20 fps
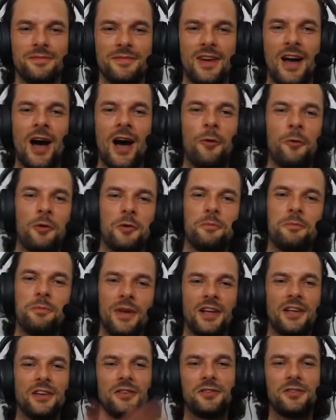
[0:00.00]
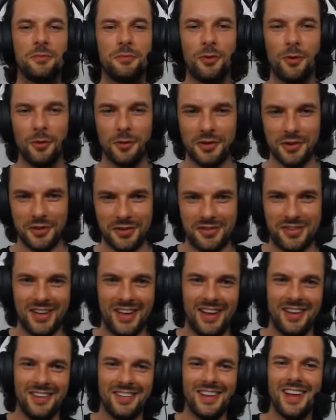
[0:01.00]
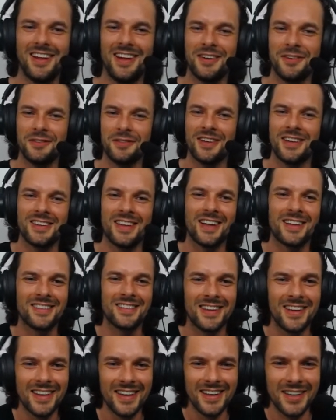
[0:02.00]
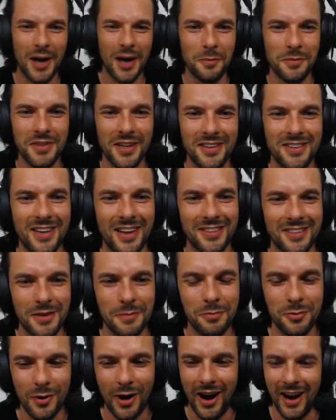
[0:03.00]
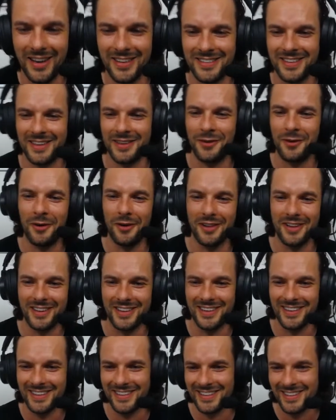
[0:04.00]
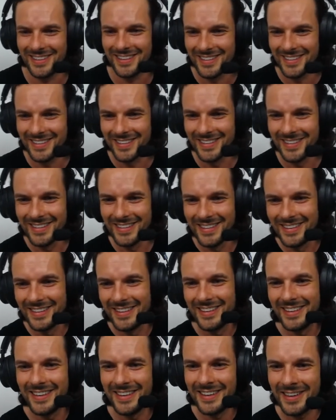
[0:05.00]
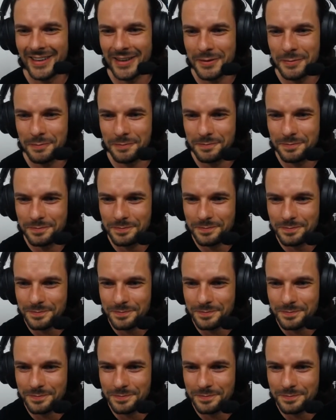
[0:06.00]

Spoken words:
our biggest supporters. I don't think that comes as a surprise at all. Um,